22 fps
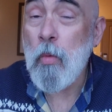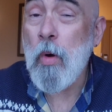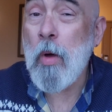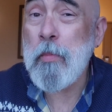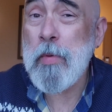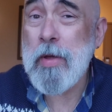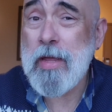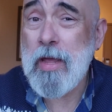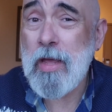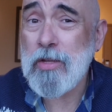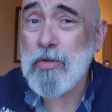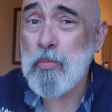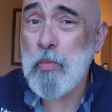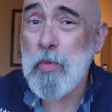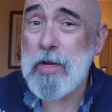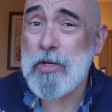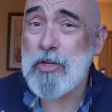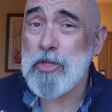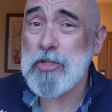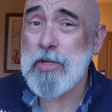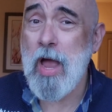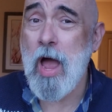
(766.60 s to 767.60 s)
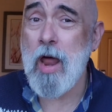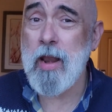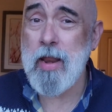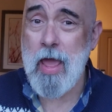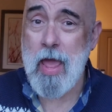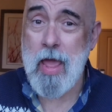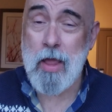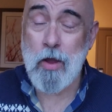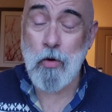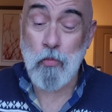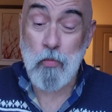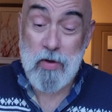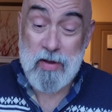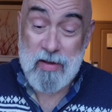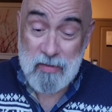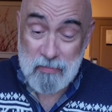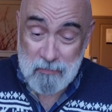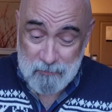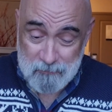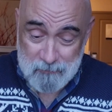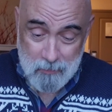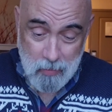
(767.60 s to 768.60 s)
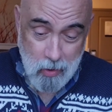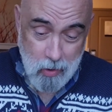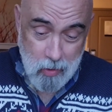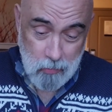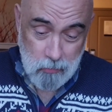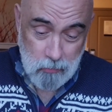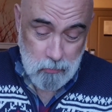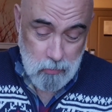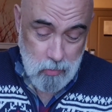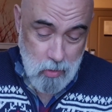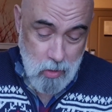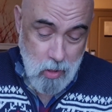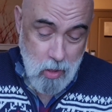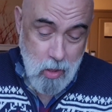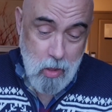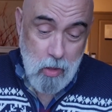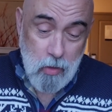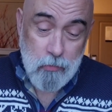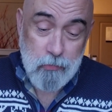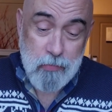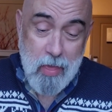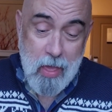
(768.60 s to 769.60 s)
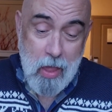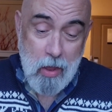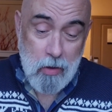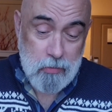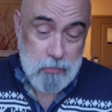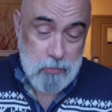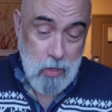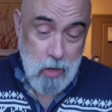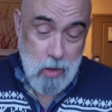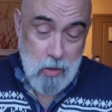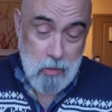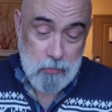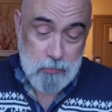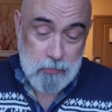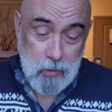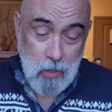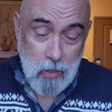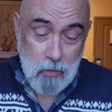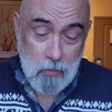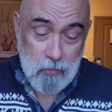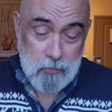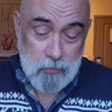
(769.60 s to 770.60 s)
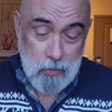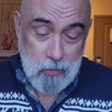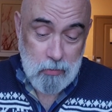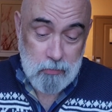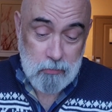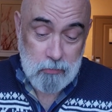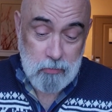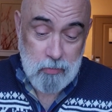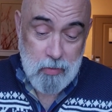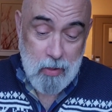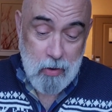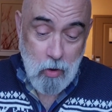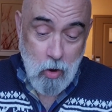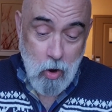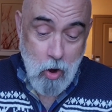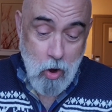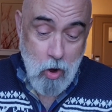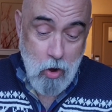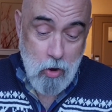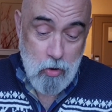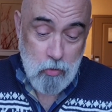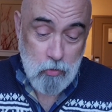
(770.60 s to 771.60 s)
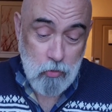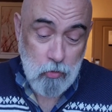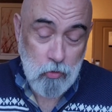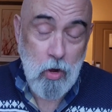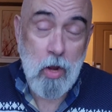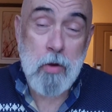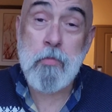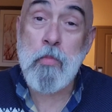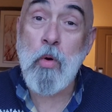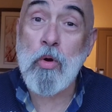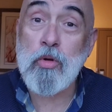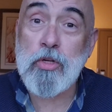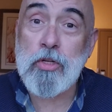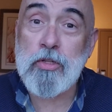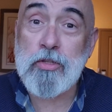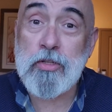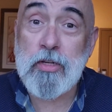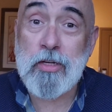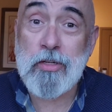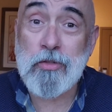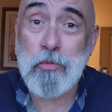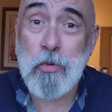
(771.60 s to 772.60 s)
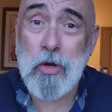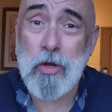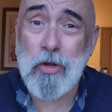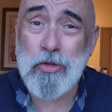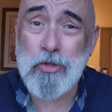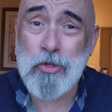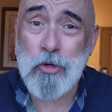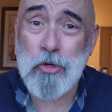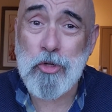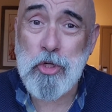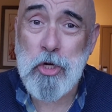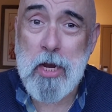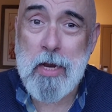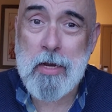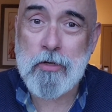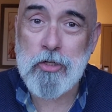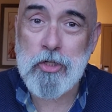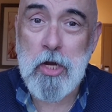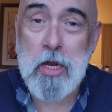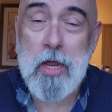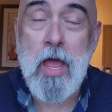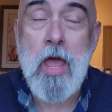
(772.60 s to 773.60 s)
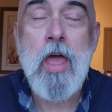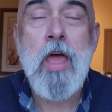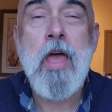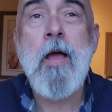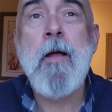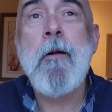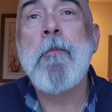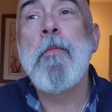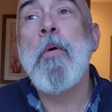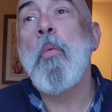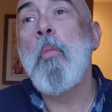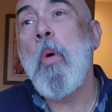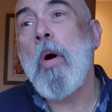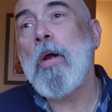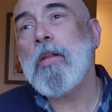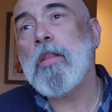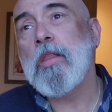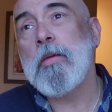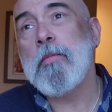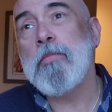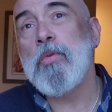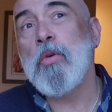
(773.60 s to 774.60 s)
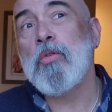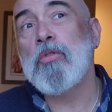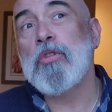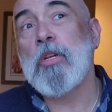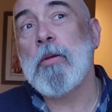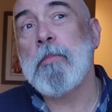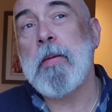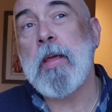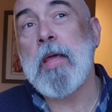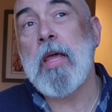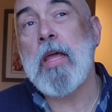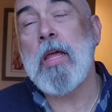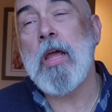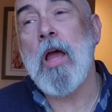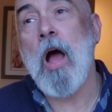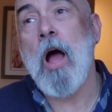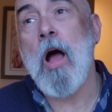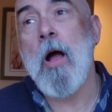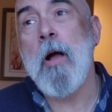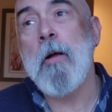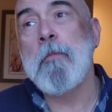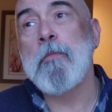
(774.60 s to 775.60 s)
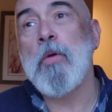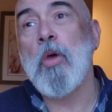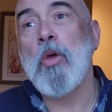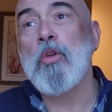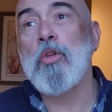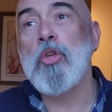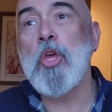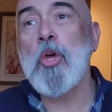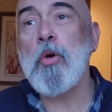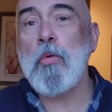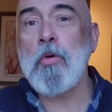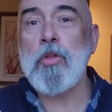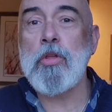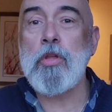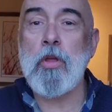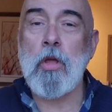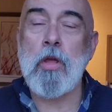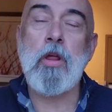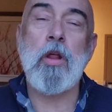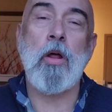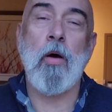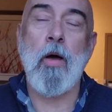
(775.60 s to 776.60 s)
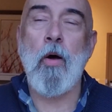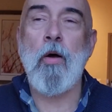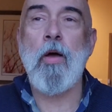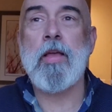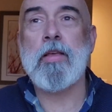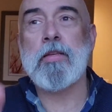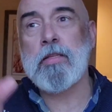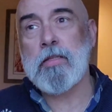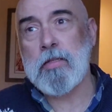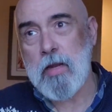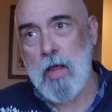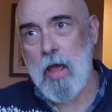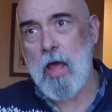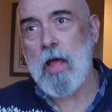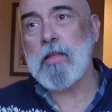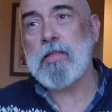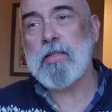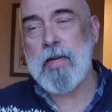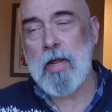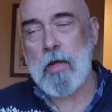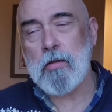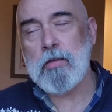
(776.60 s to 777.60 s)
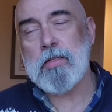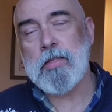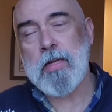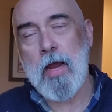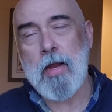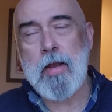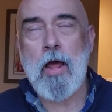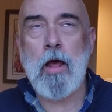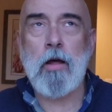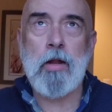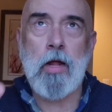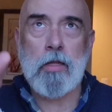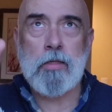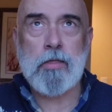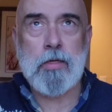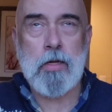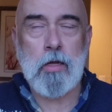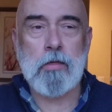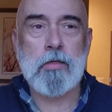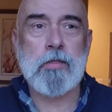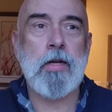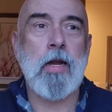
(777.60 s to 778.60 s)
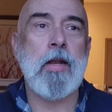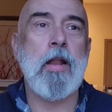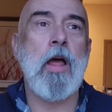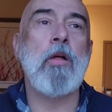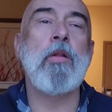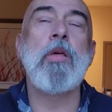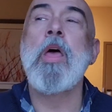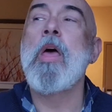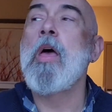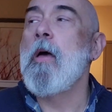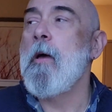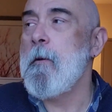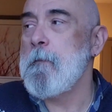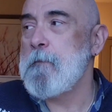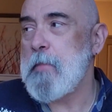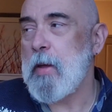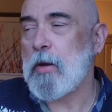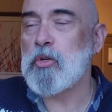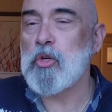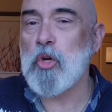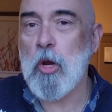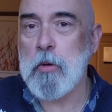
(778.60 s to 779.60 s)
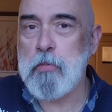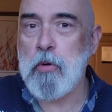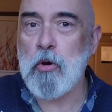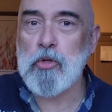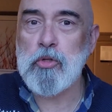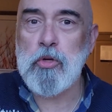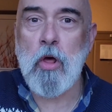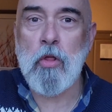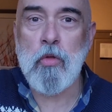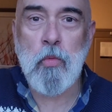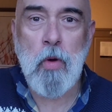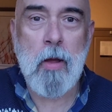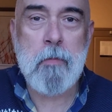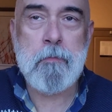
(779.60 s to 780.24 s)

Well, we just, we just got a read file that uh, tells us that our emergency drills are changing. One of them used to be um, you and, you know, heads down, stay down, heads down, stay down. Make sure you push pushing all the